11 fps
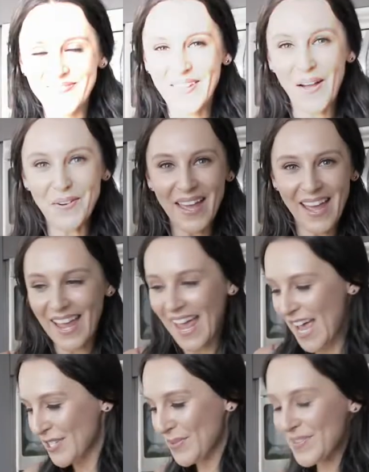Okay,
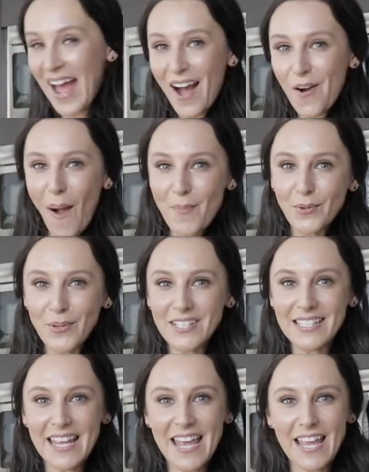so now I'm going to
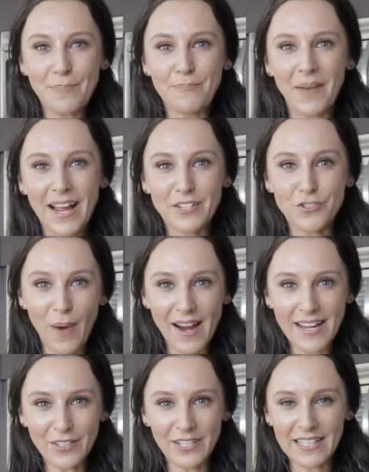take my dry
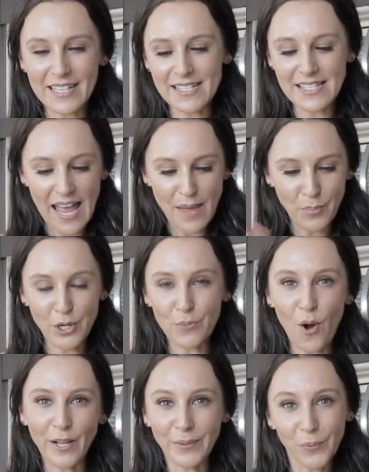ingredients and put them
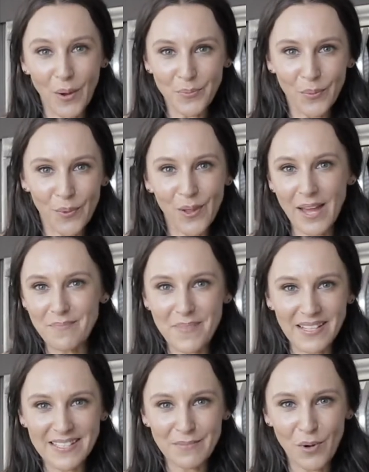all in one bowl and
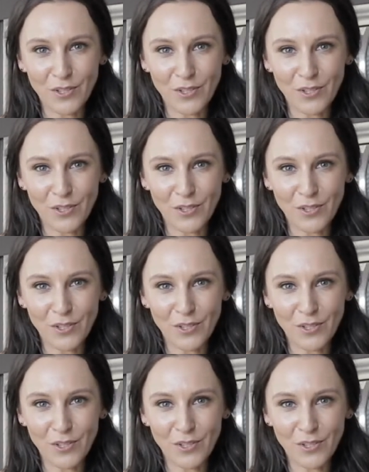mix them all